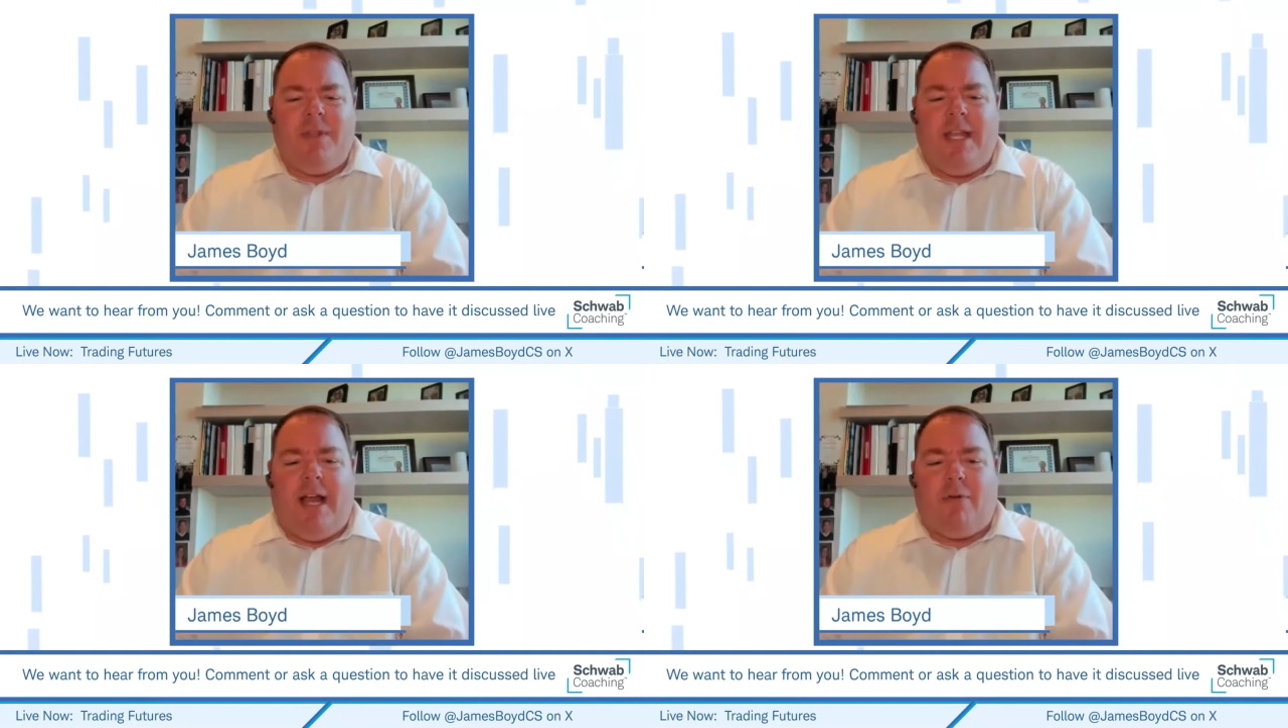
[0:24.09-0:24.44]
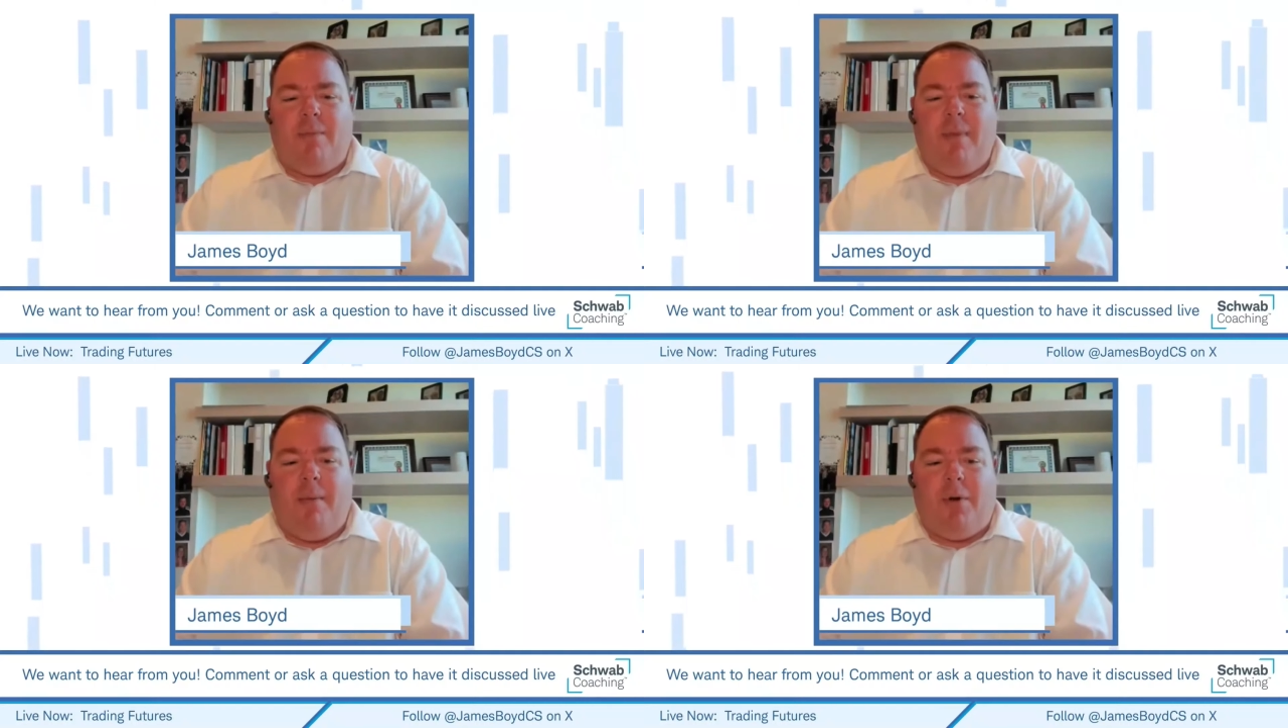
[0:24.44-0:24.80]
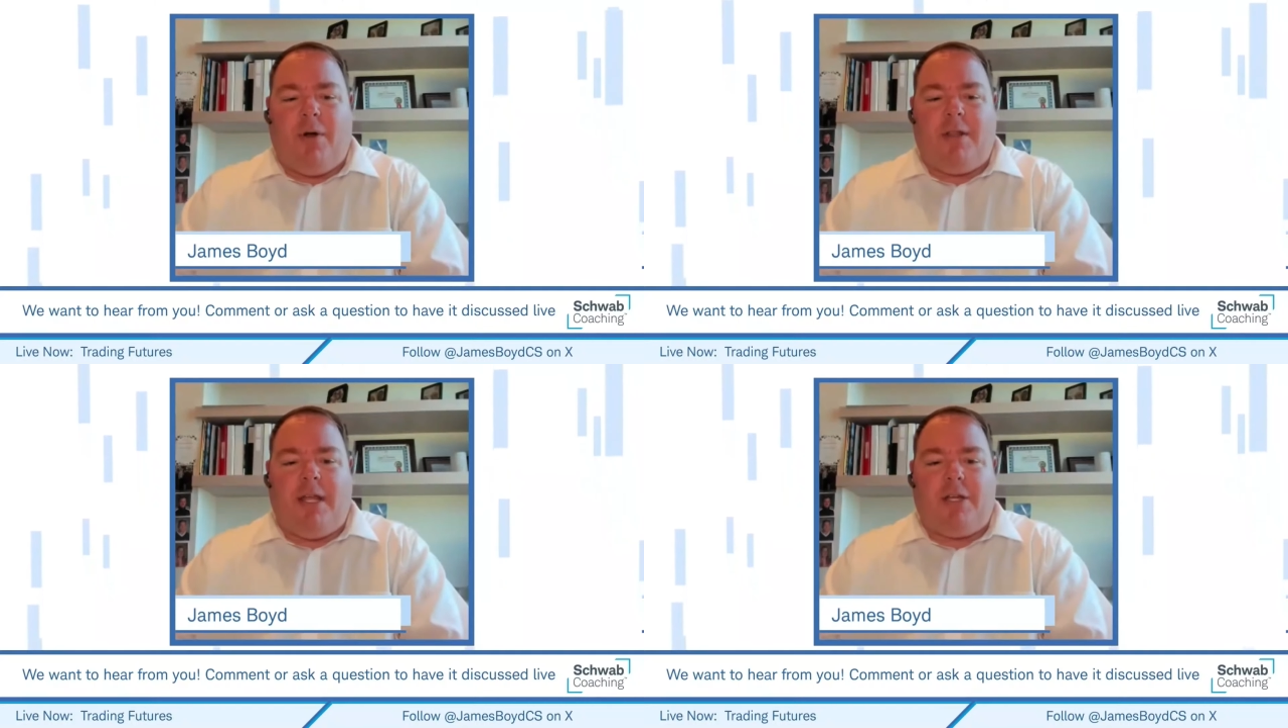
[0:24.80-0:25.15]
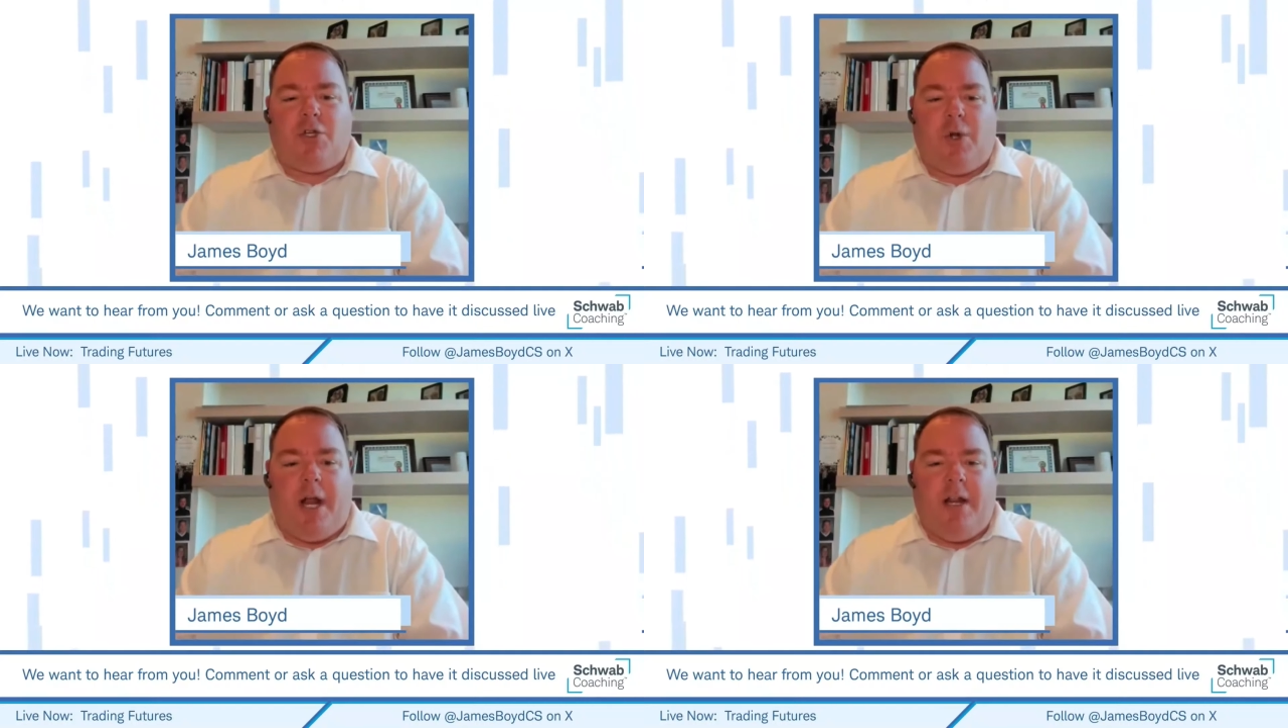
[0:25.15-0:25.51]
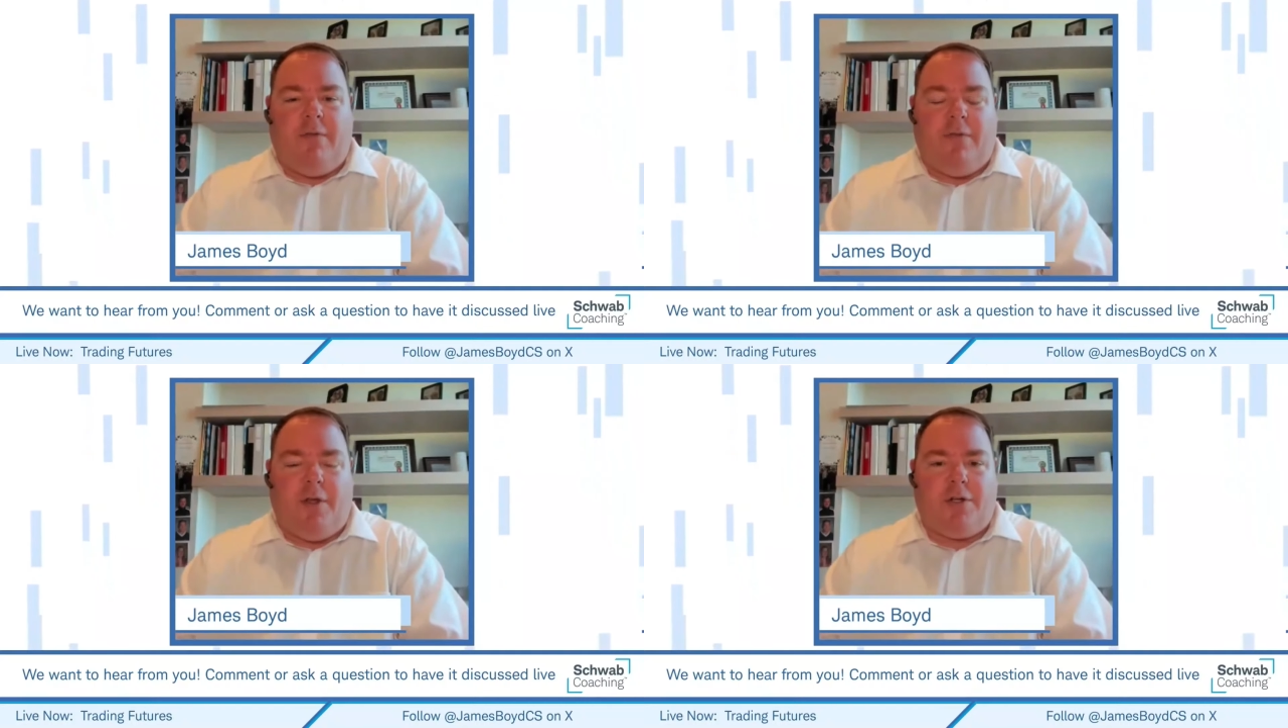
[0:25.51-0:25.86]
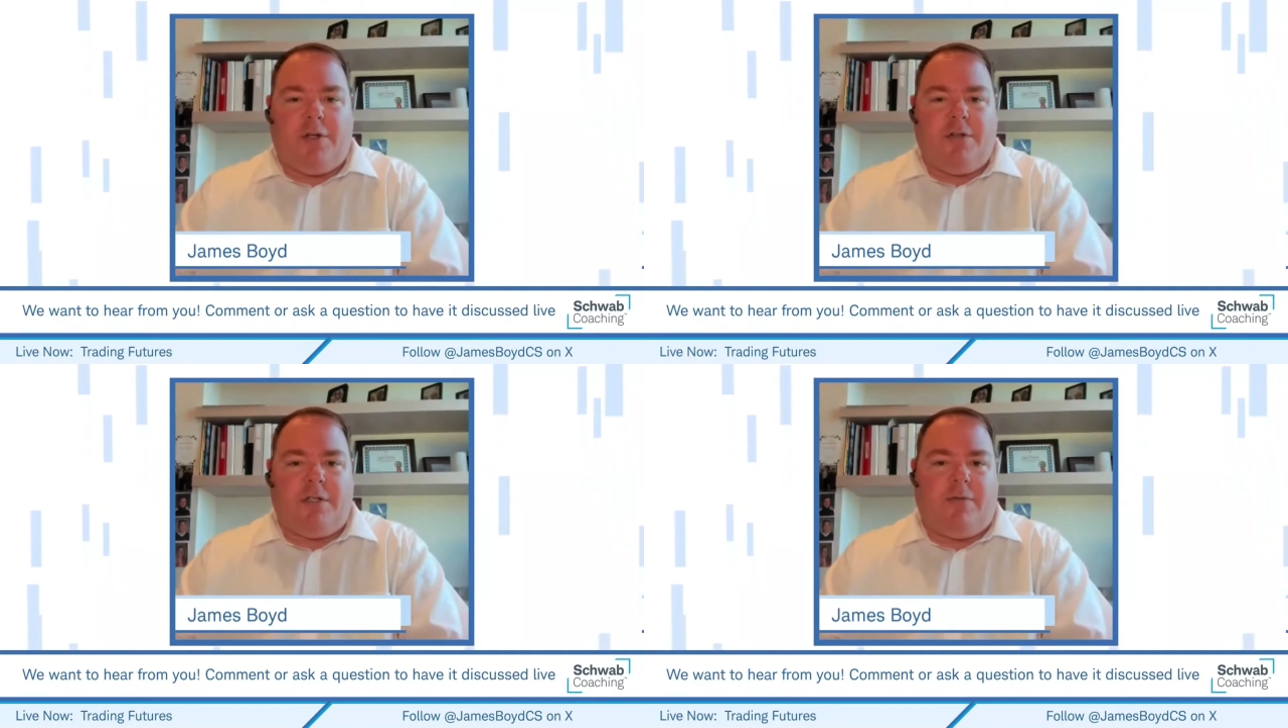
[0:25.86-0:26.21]
Now, remember that trading
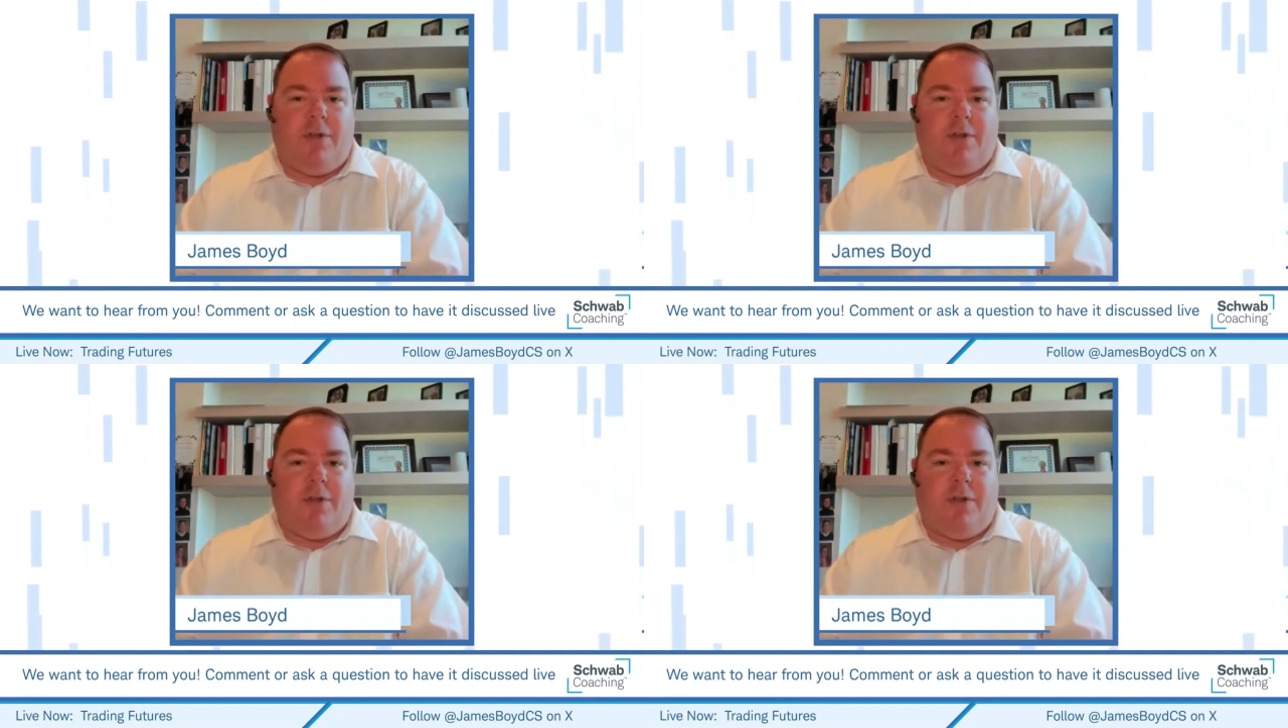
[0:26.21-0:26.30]
futures,